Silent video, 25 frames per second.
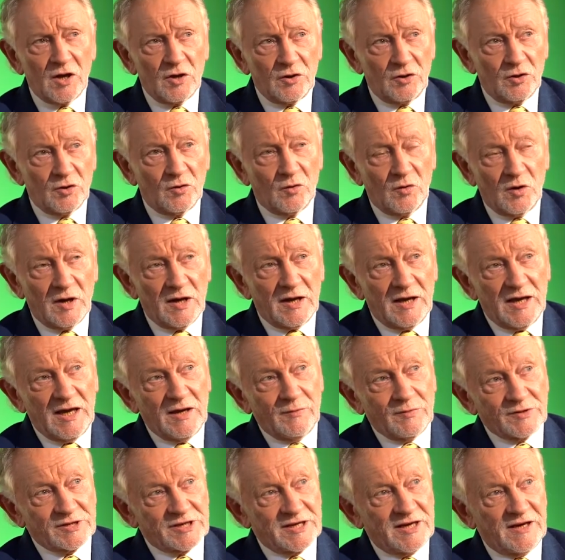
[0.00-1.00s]
you know, he
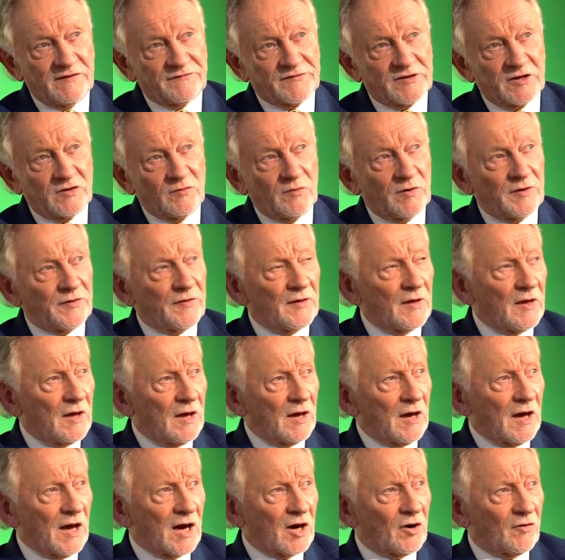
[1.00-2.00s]
was gifted with
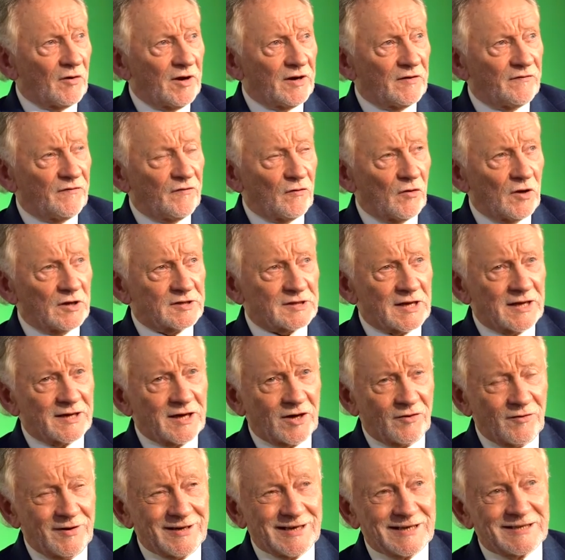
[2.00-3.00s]
a great voice and a
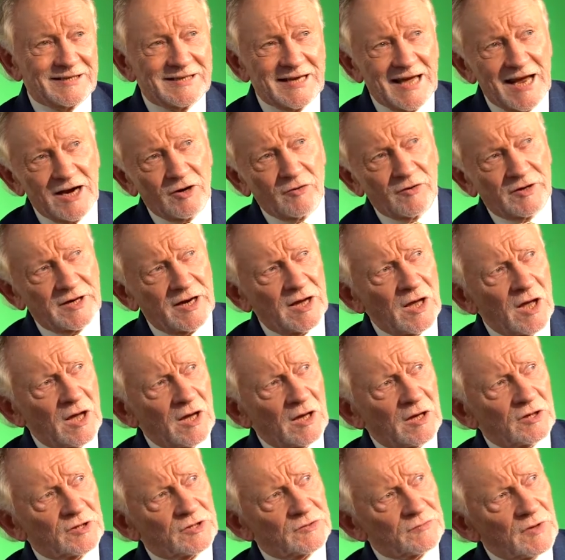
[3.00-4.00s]
great integrity
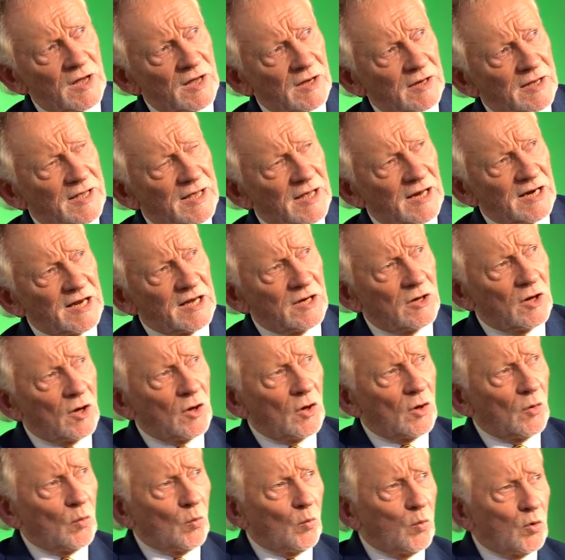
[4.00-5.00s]
uh, Kelly
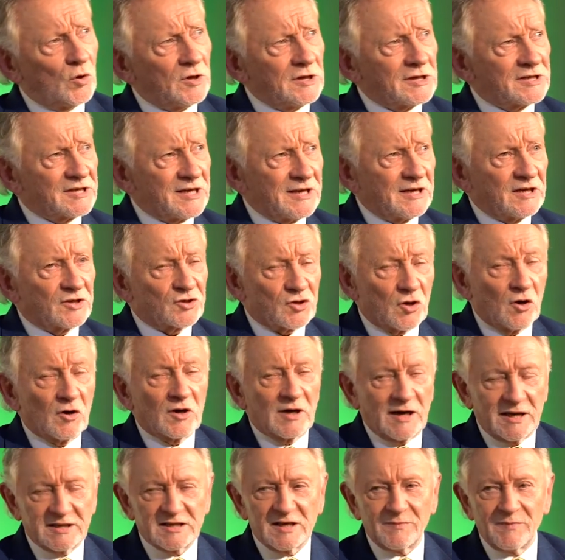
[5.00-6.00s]
wouldn't sing a song
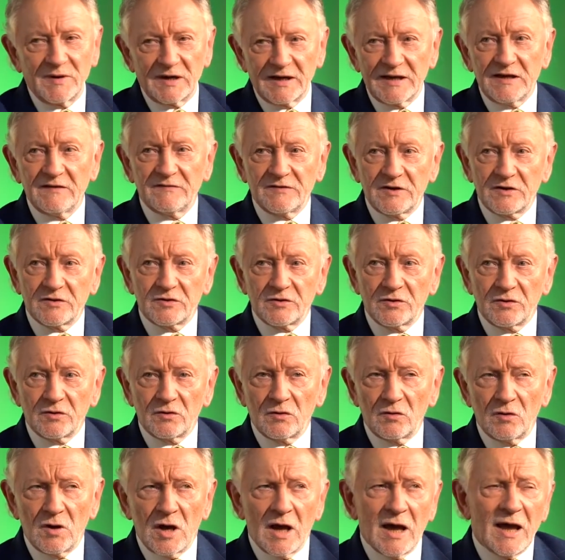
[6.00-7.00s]
unless he believed it. Yes, you know?